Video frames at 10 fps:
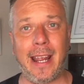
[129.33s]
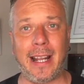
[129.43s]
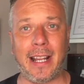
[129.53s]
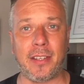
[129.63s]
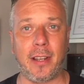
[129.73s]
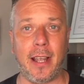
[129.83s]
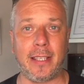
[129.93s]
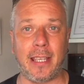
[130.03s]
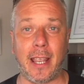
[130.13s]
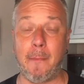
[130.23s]
and
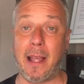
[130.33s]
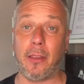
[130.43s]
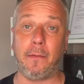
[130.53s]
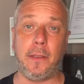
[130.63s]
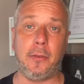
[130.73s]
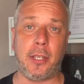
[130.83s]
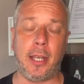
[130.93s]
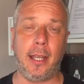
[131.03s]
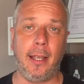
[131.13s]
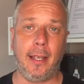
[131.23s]
anxiety about the future